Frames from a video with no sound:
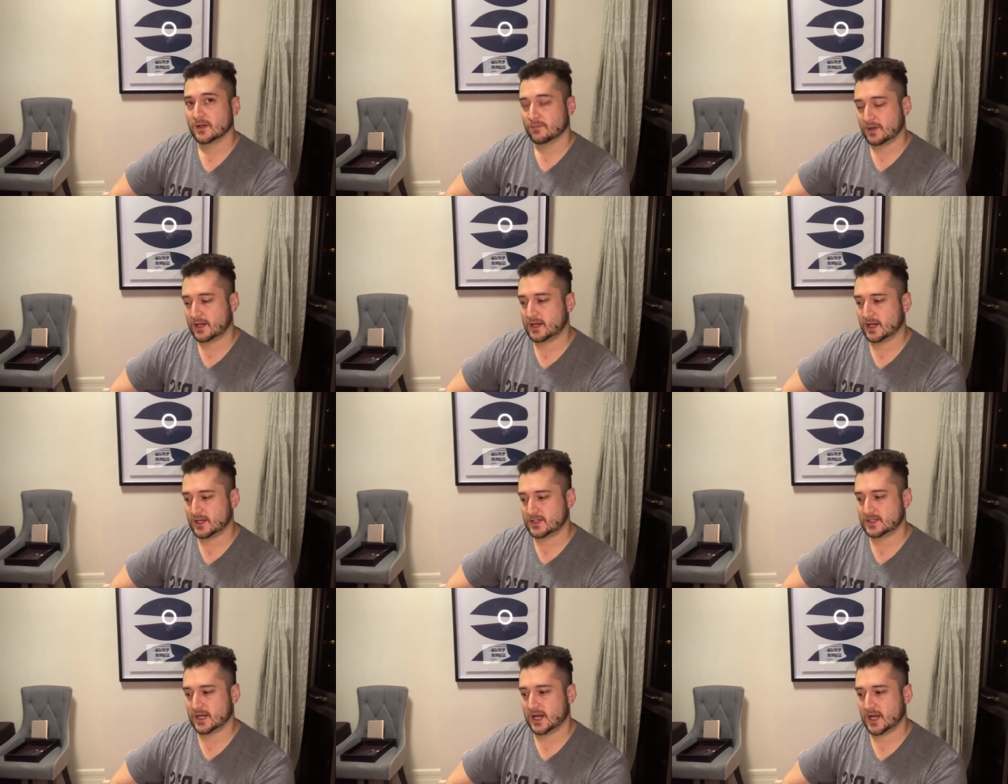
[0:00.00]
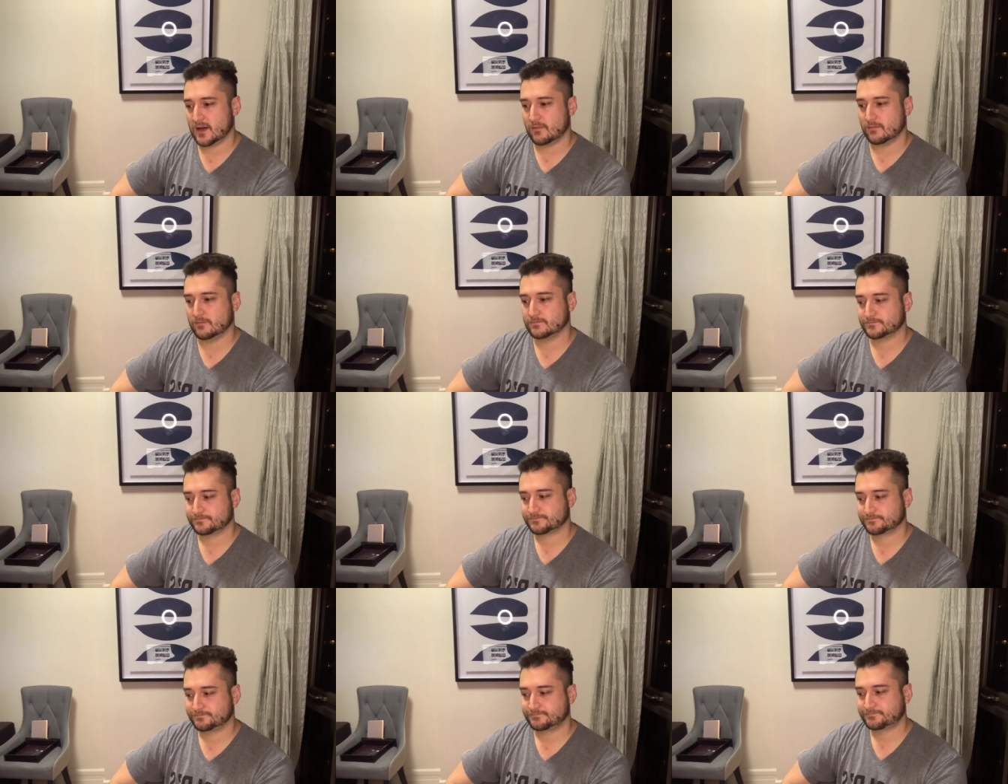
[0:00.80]
Because, um,
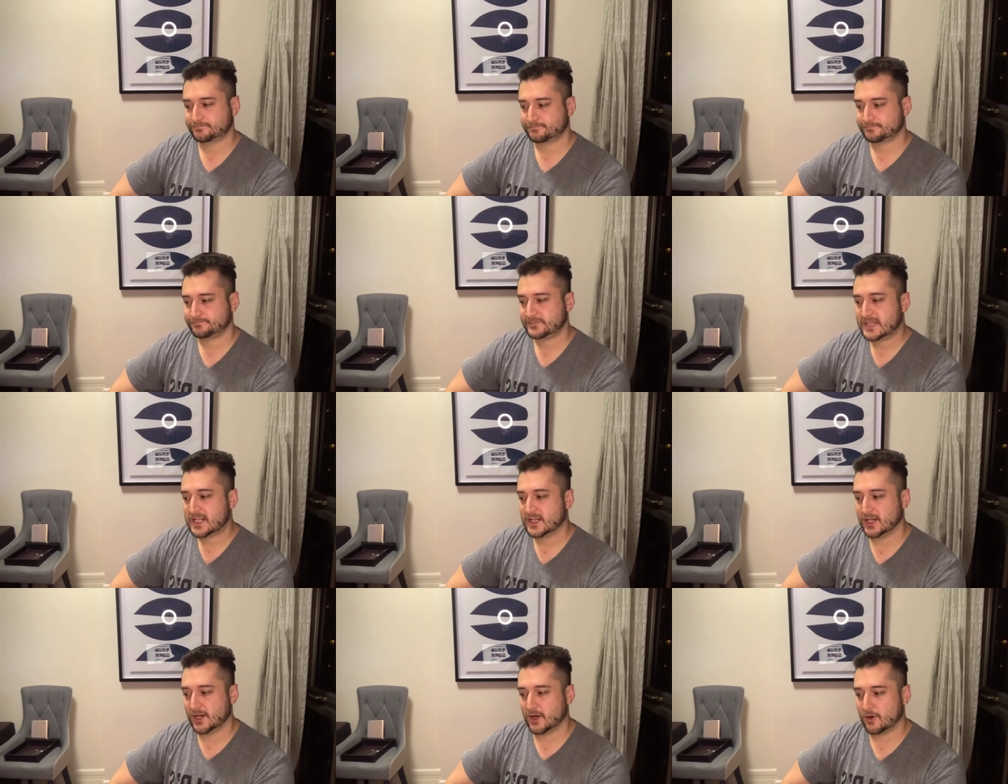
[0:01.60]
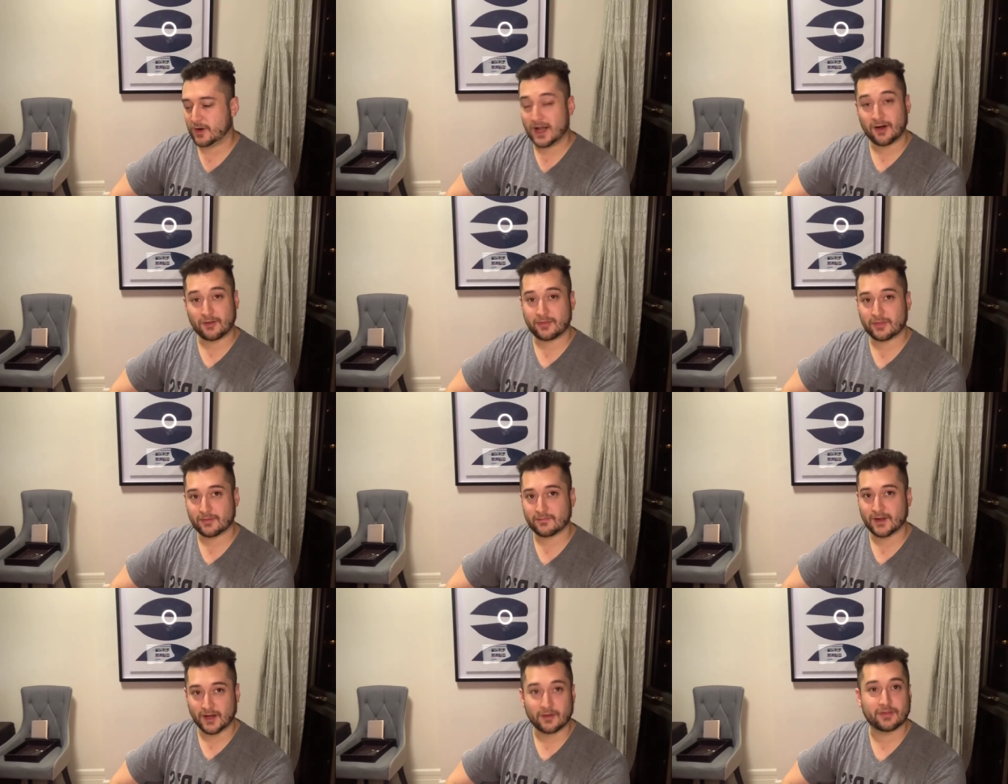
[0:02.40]
you know, health,
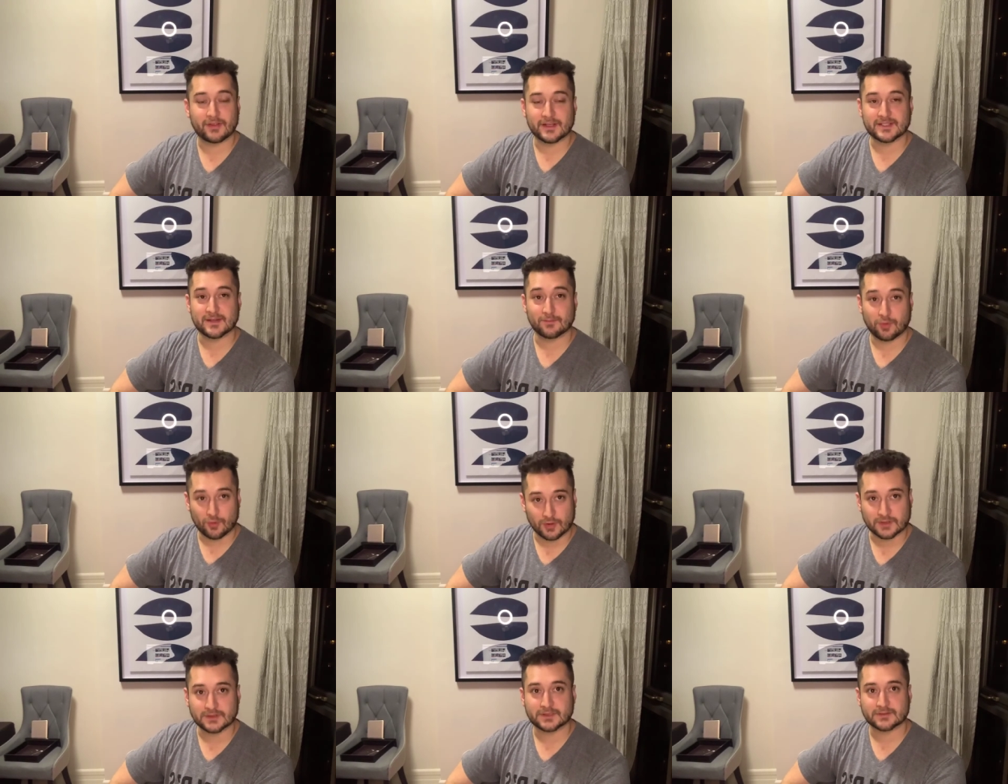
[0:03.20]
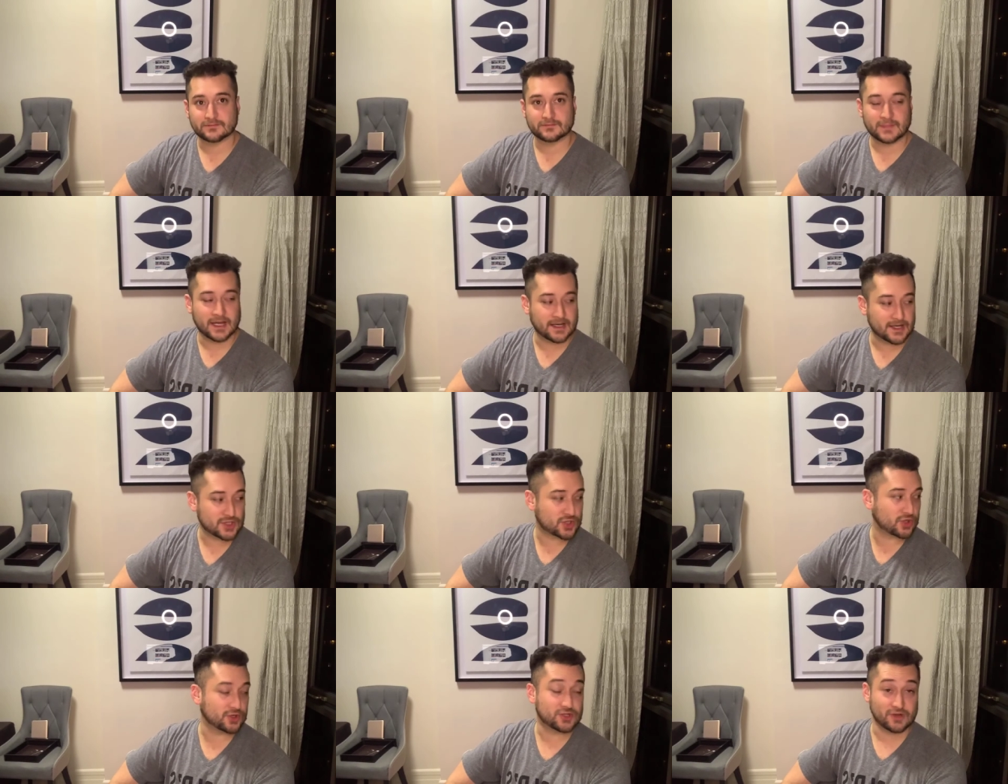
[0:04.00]
health is important, and
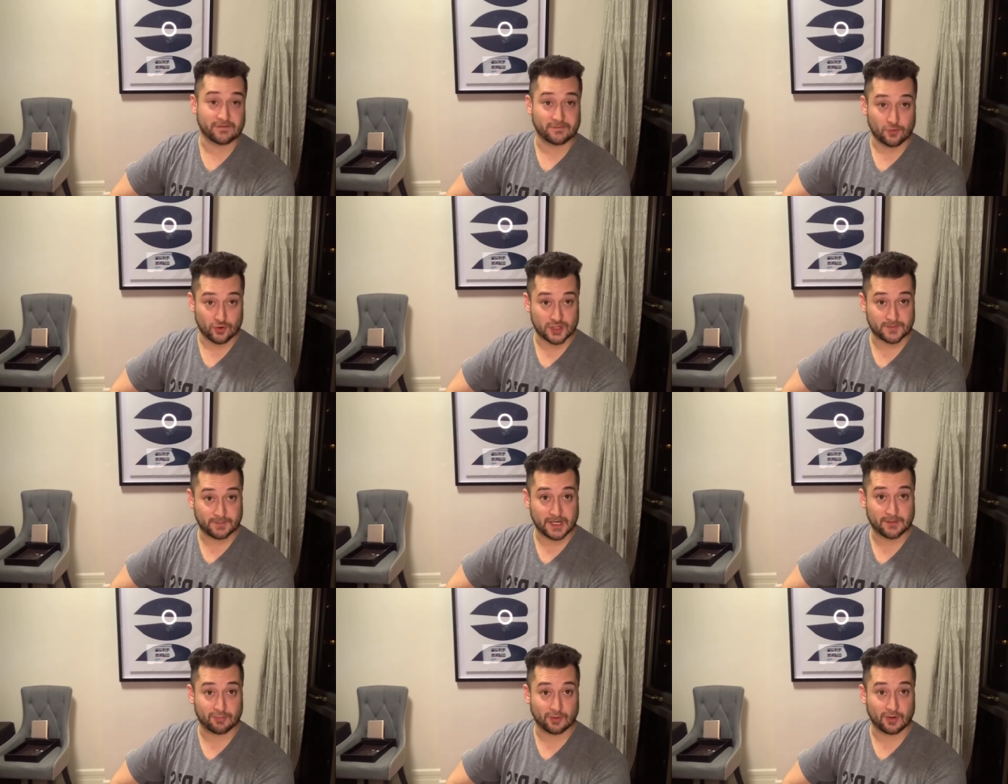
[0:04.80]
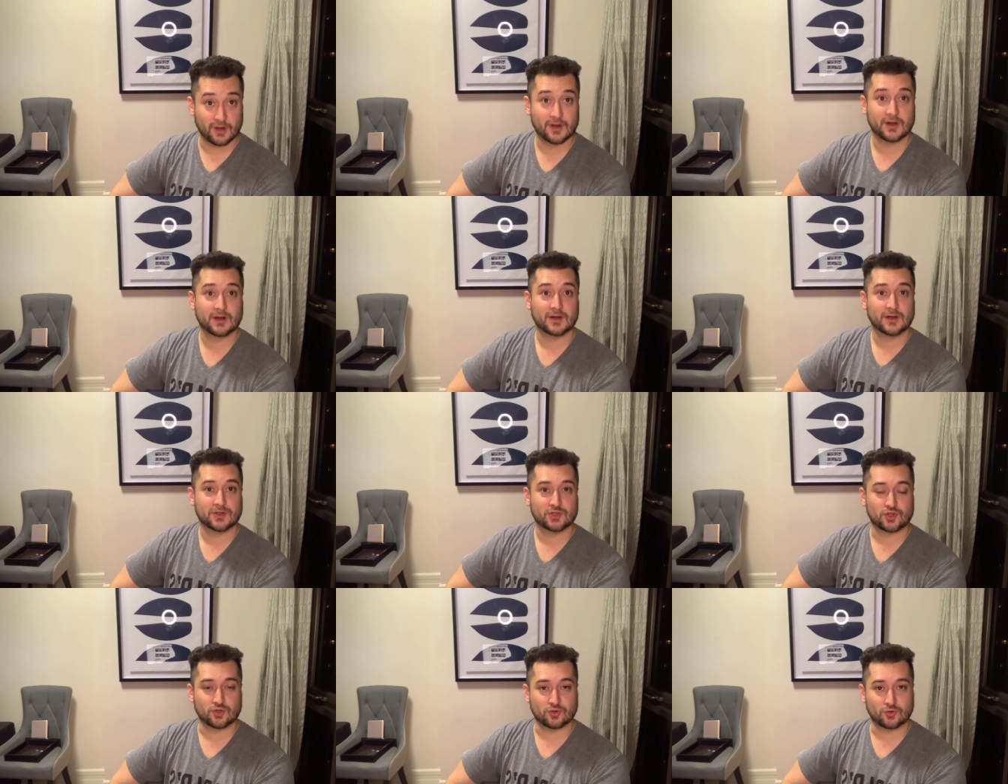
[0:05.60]
it's good to force people
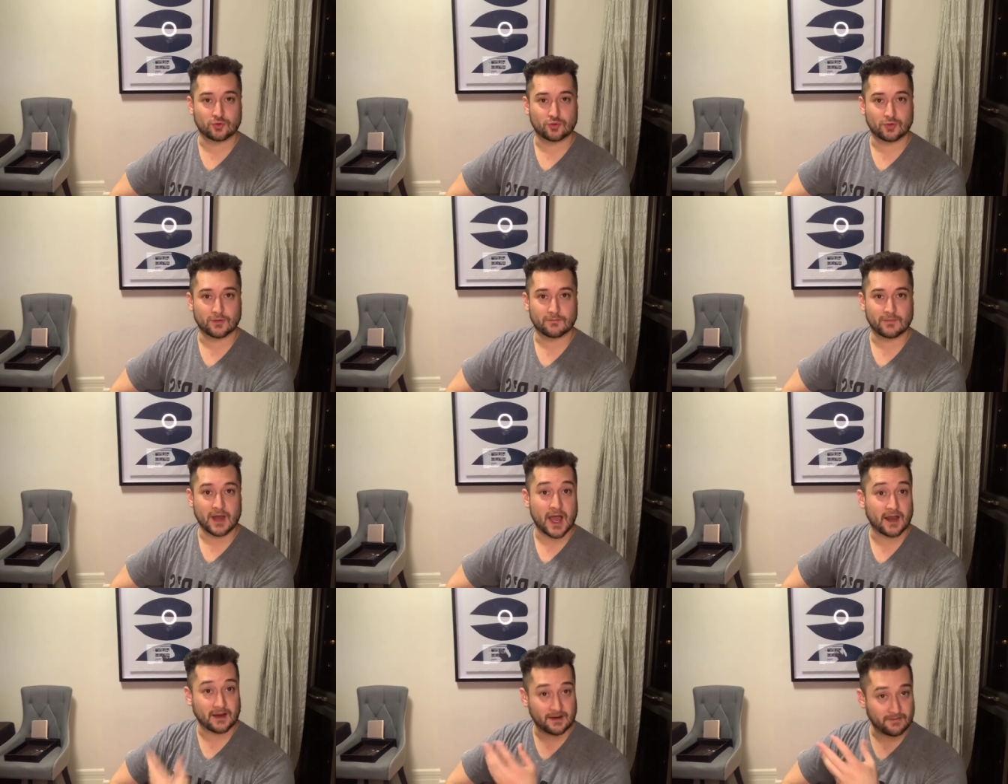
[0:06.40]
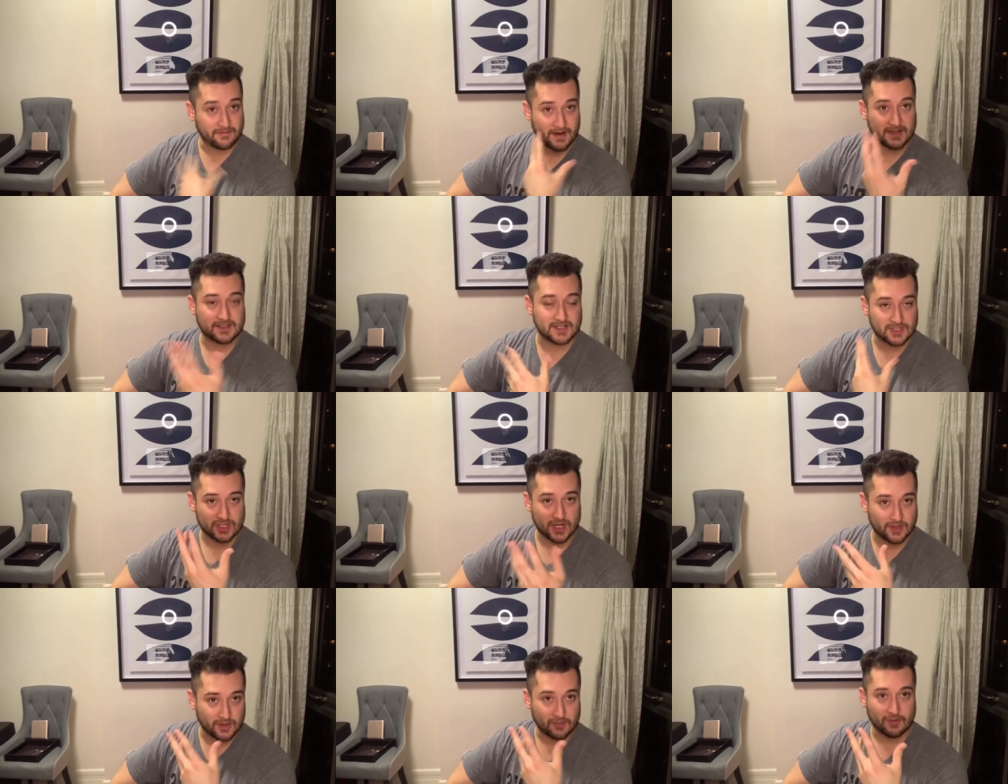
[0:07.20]
to not infect each
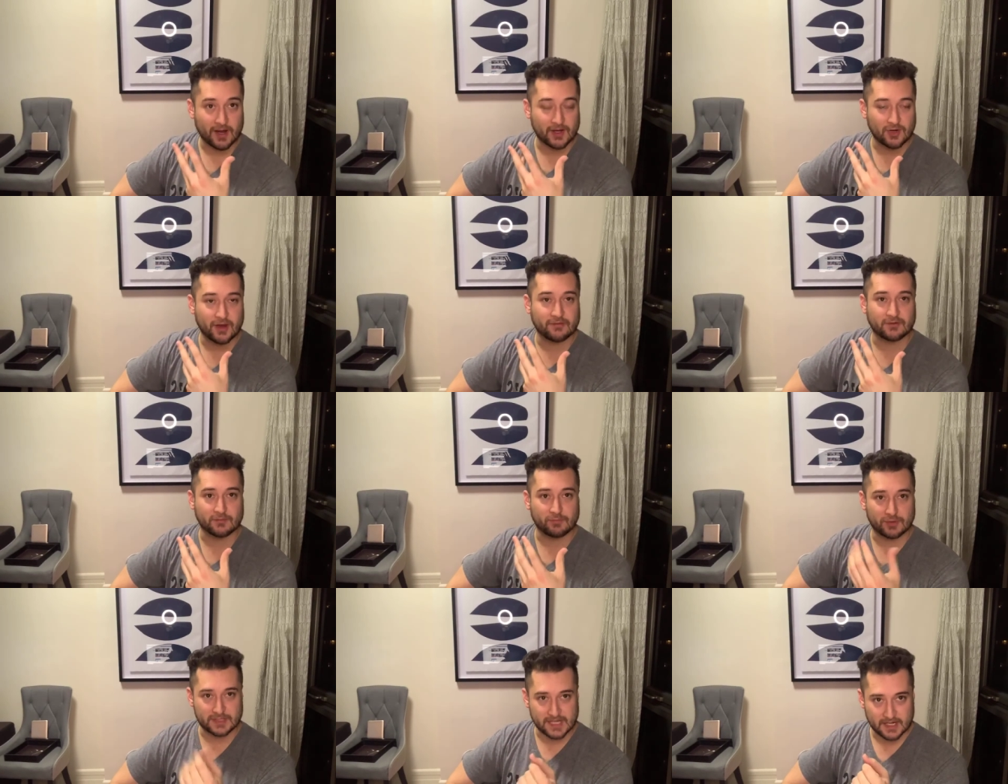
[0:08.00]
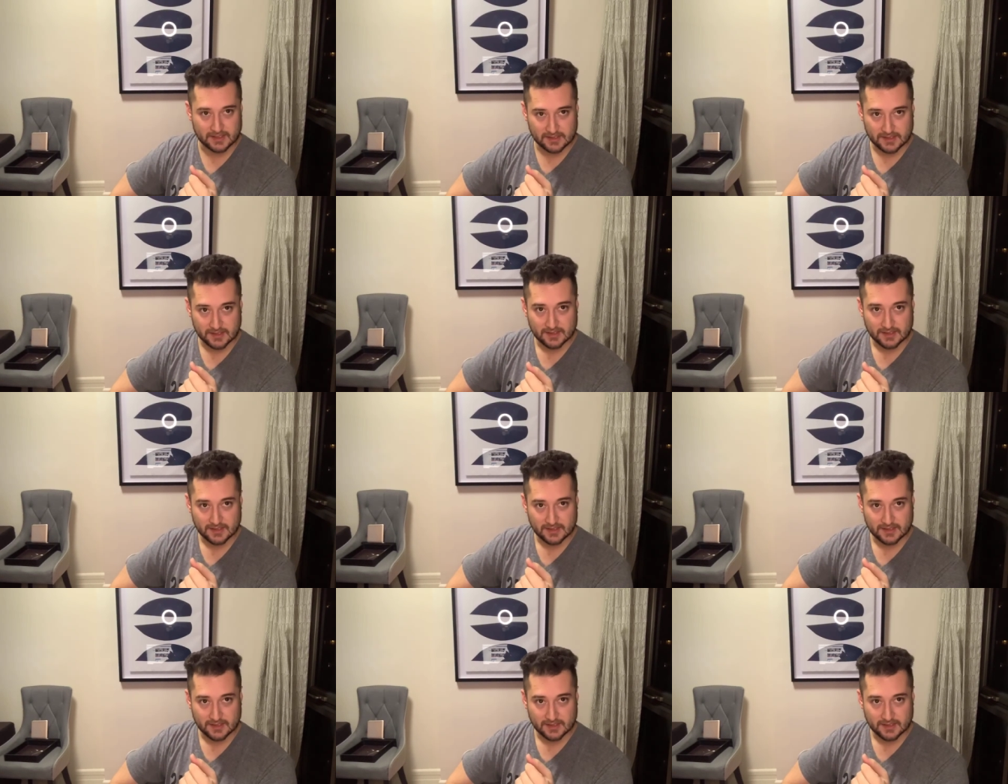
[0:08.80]
other, right? You have to protect